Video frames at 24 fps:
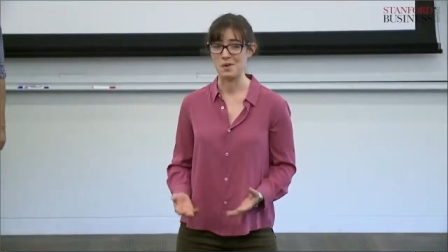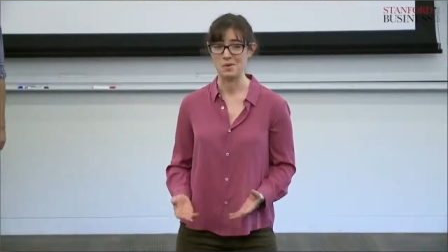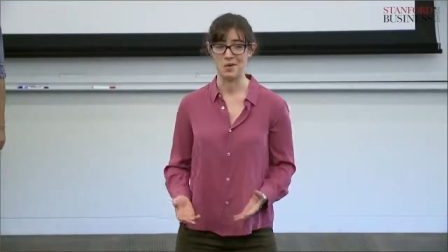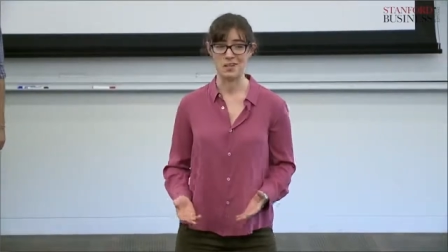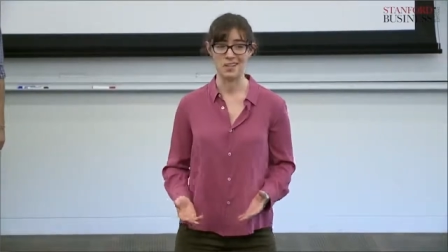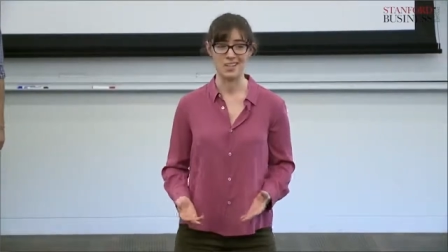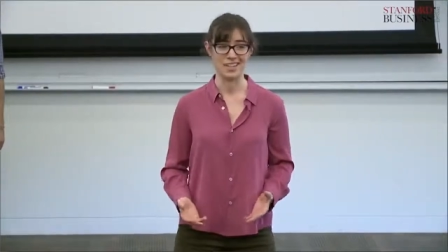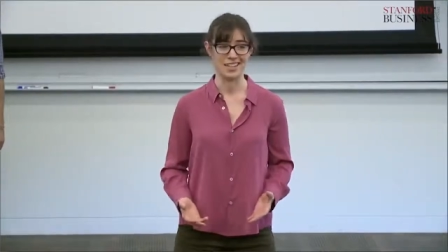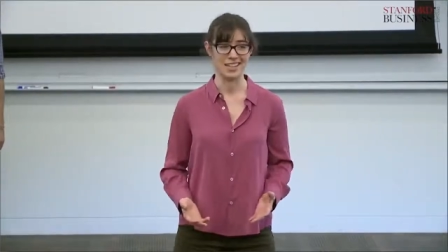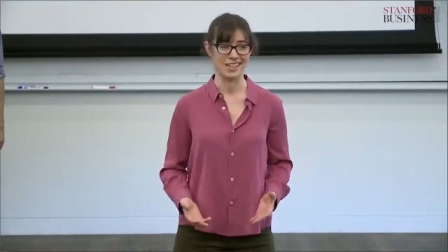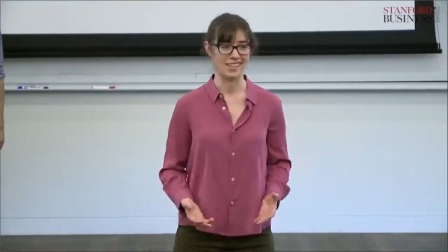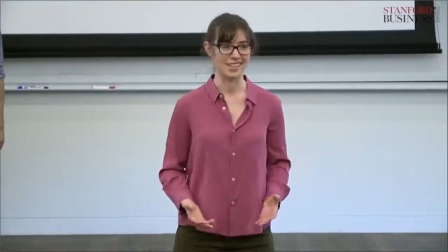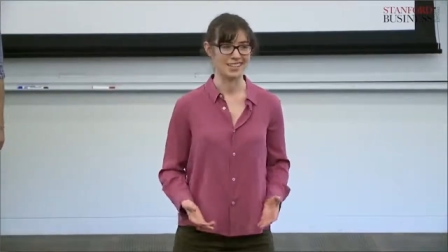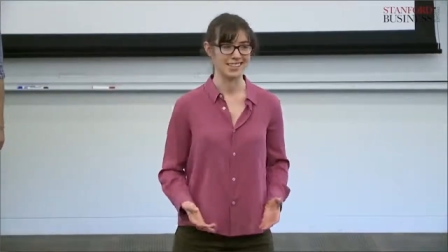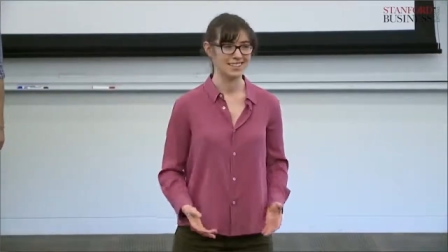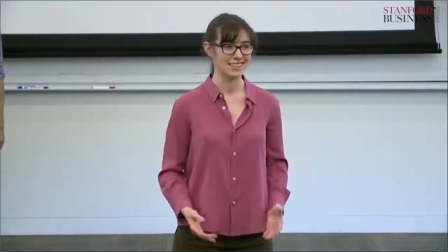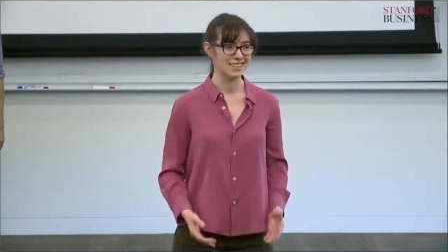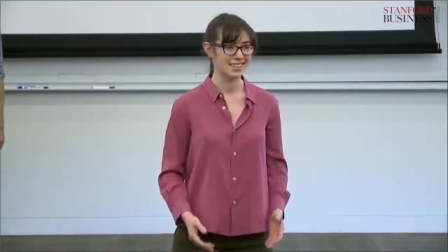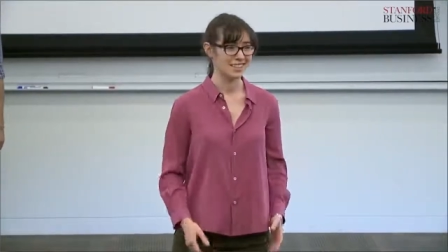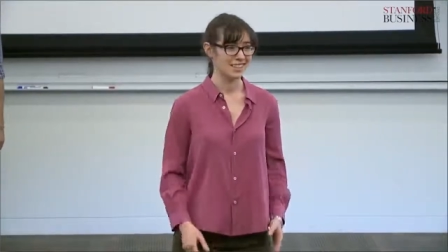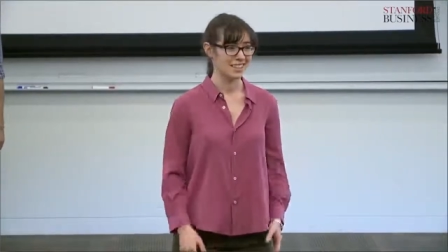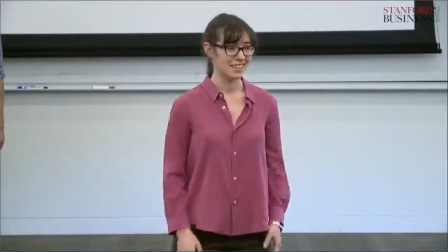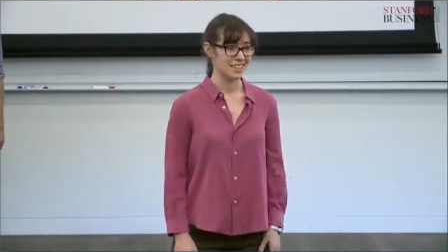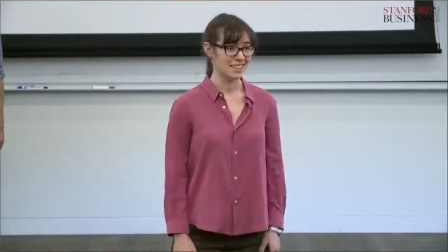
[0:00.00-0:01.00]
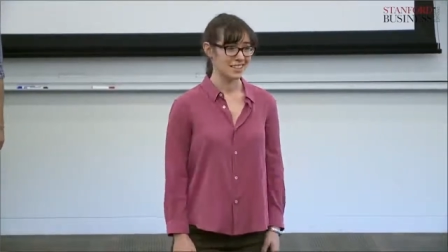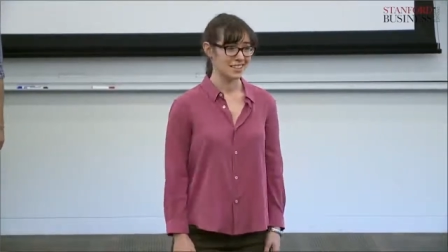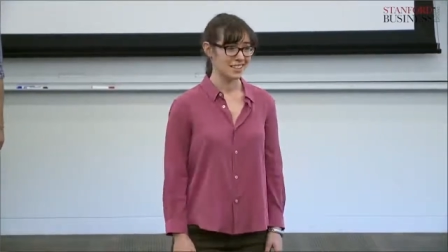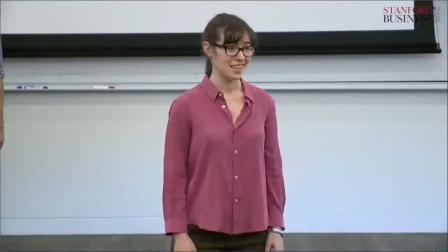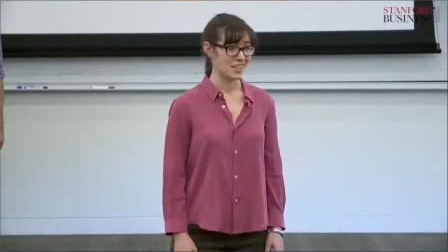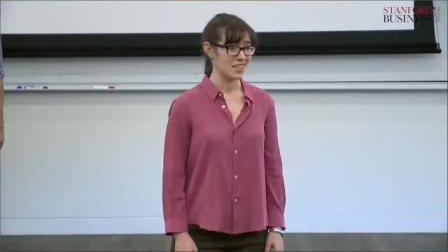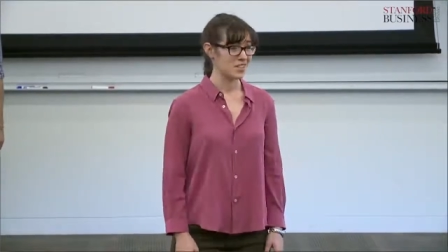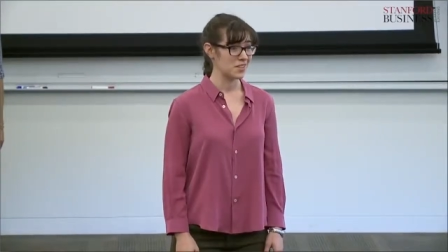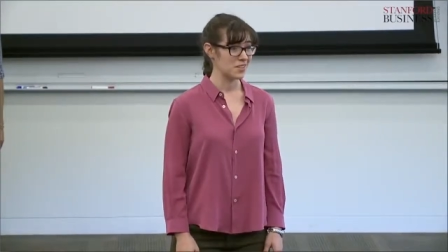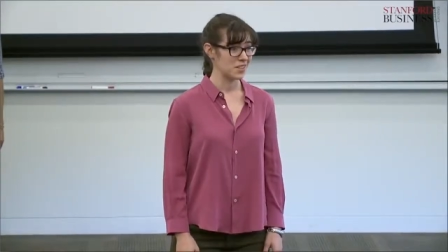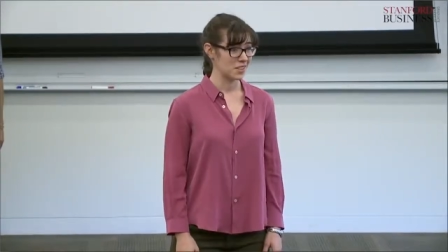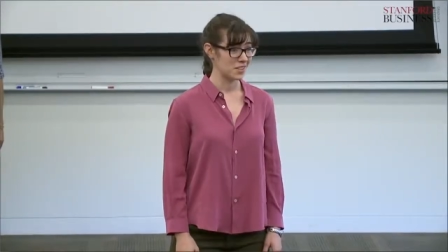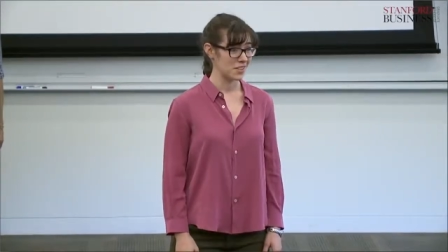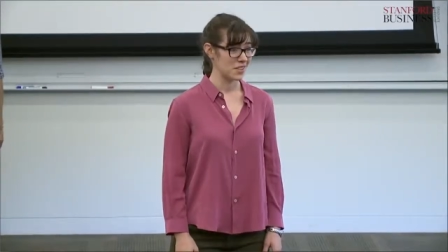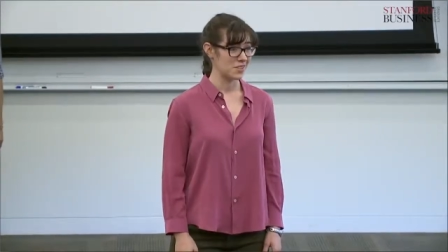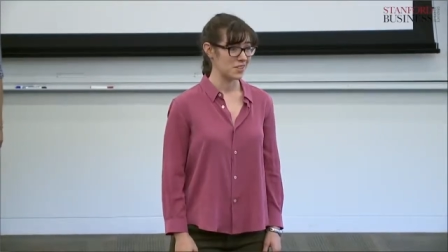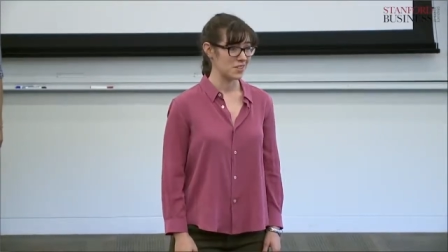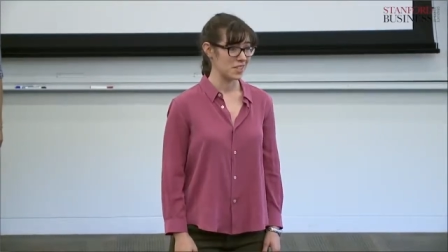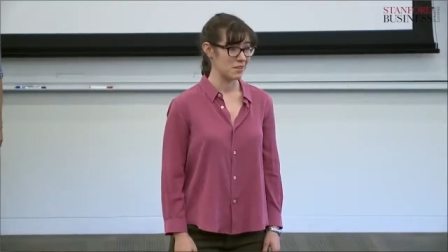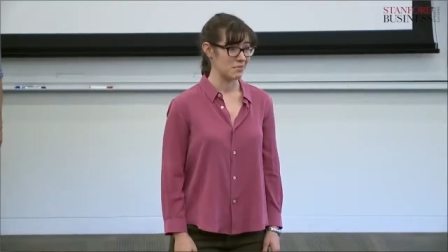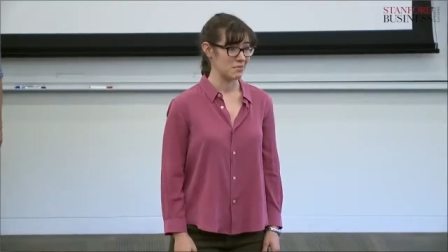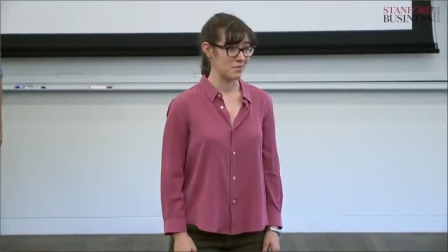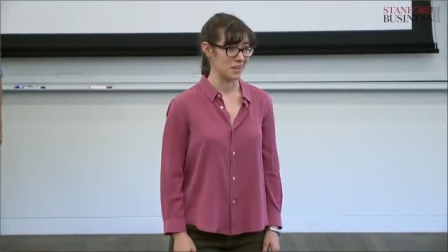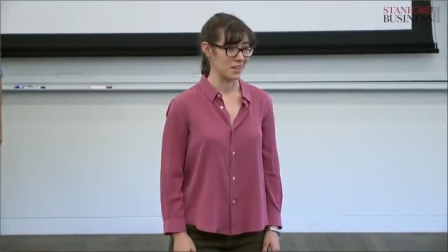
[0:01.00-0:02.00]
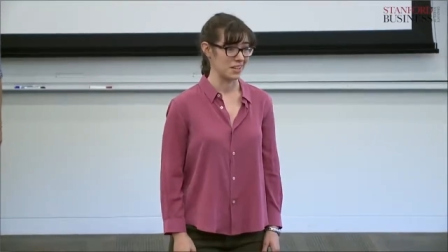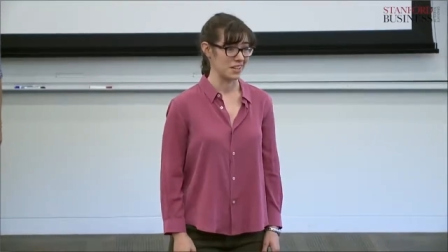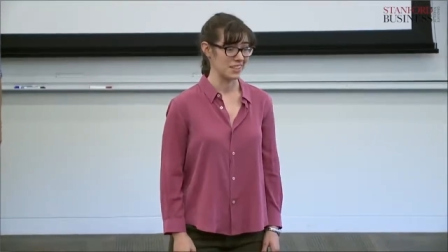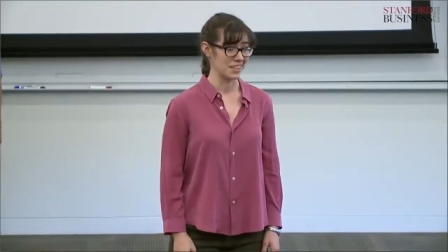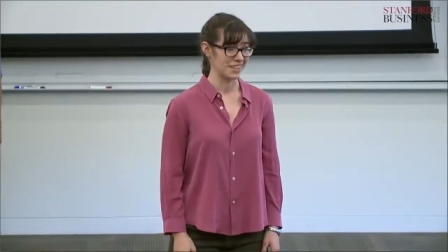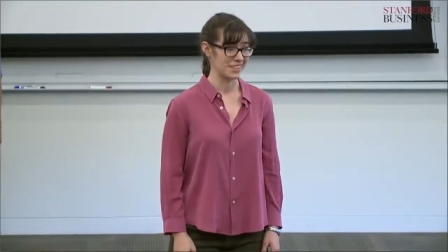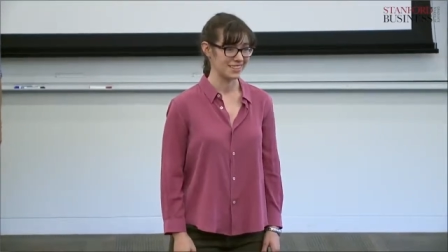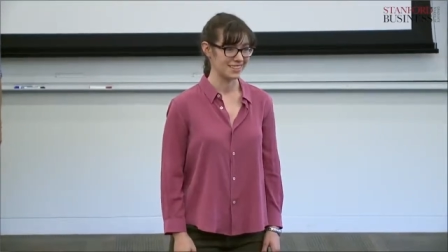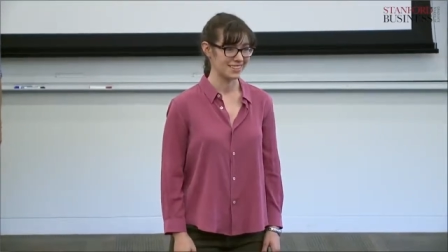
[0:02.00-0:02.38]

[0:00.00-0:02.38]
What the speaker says: working, then you can go deeper.